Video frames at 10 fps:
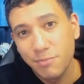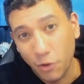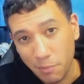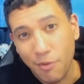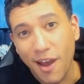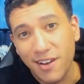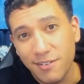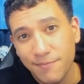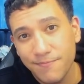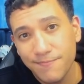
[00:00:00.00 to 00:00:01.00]
born and bred.
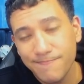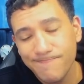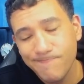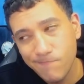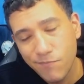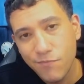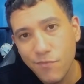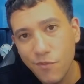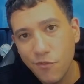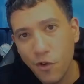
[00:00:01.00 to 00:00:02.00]

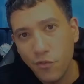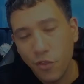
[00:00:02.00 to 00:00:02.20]
Food for